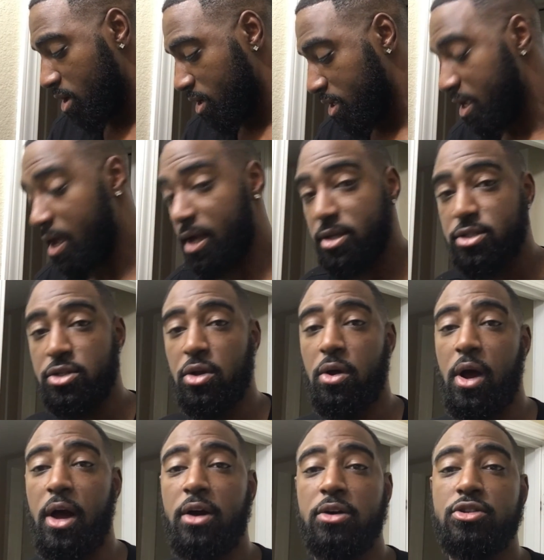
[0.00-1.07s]
yeah, so
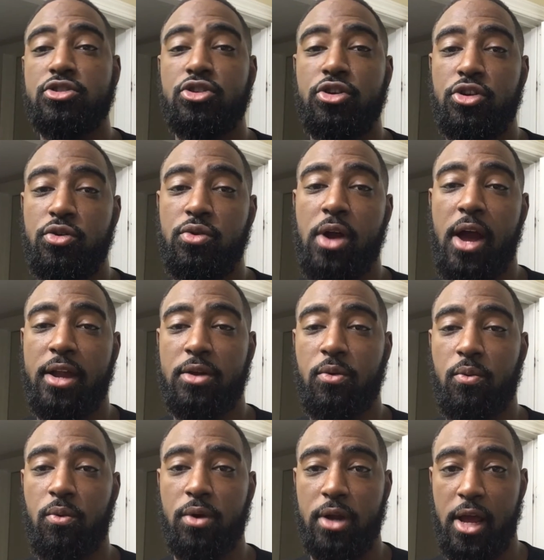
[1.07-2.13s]
I'll show you kind
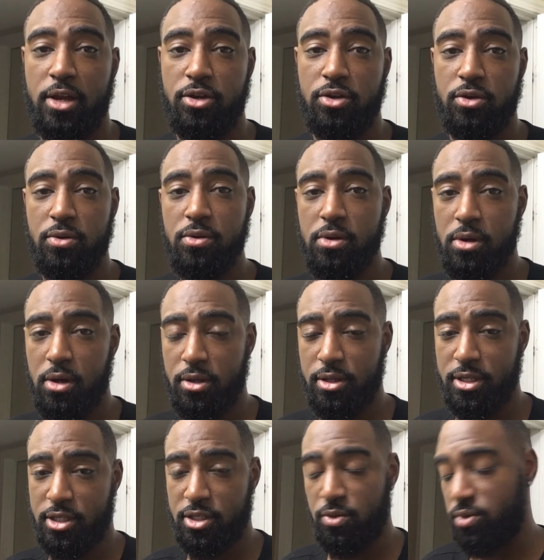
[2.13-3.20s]
of what I do.
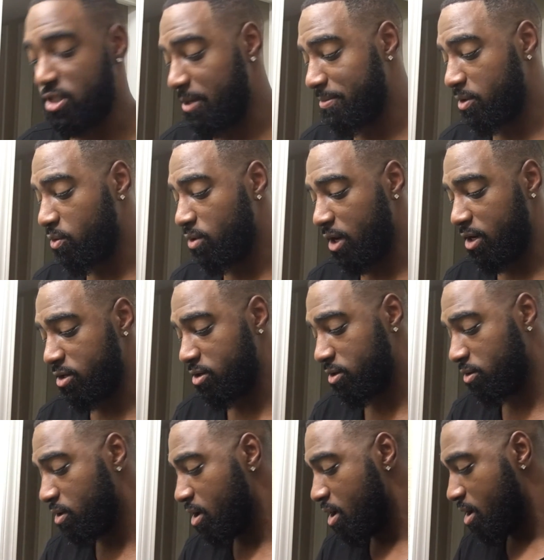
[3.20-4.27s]
This is typically what I
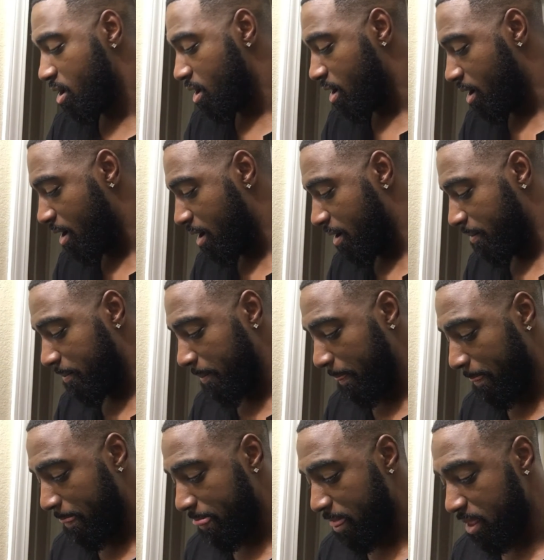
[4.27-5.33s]
do
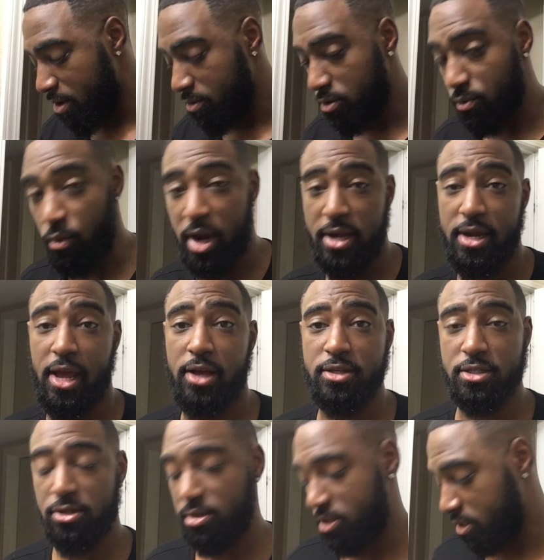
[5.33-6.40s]
right now,
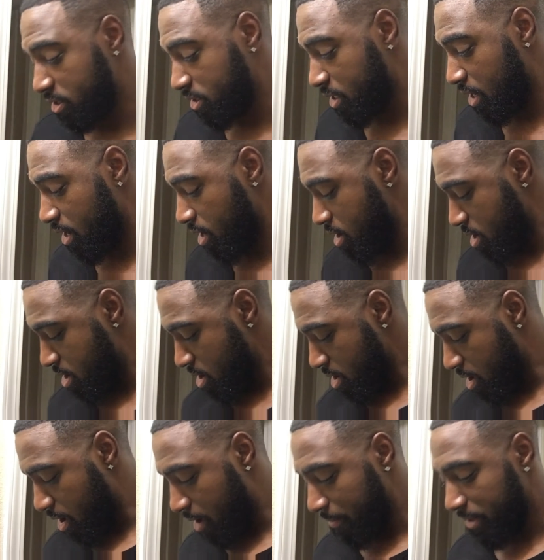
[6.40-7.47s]
still to this day.
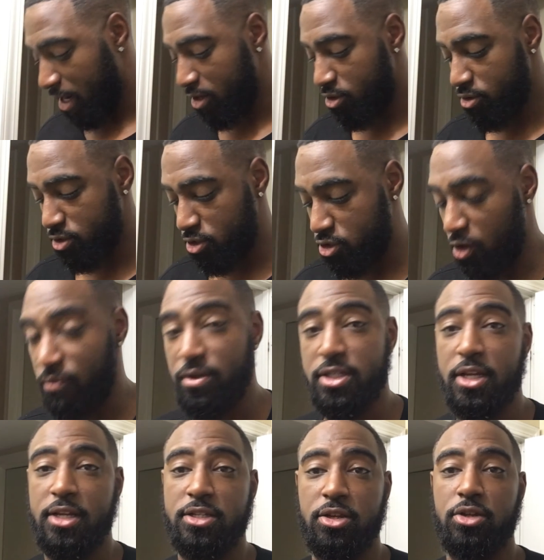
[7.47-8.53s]
But I use Jovi
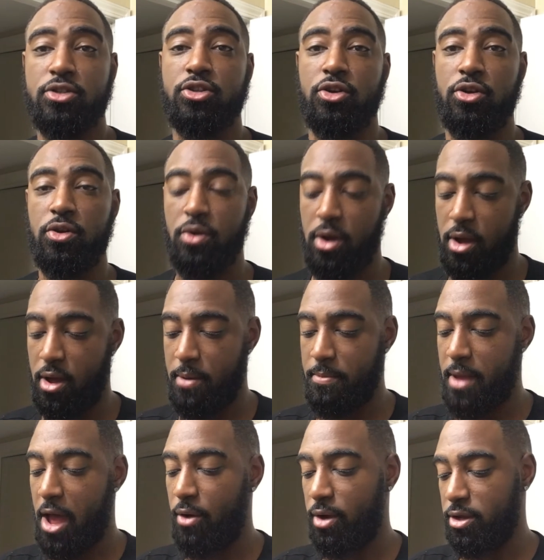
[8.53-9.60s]
Shai, so I'll show you
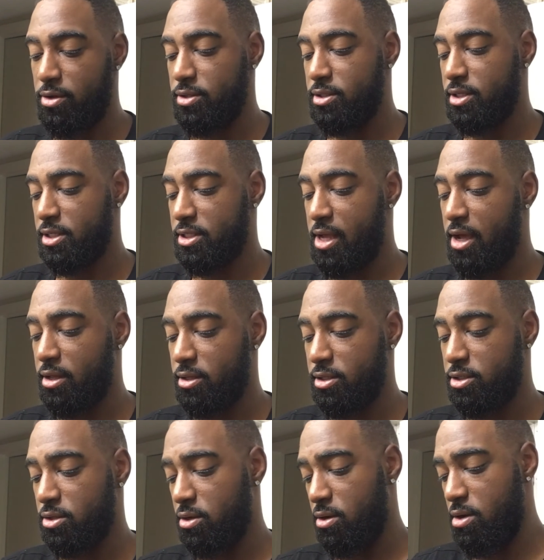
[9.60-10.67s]
how I use it exactly.
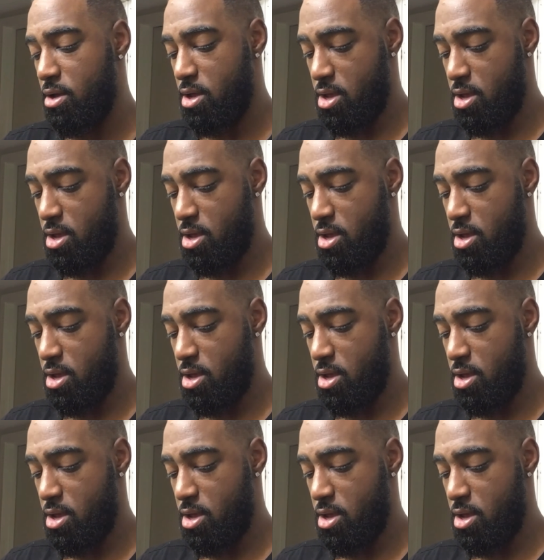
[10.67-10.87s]
So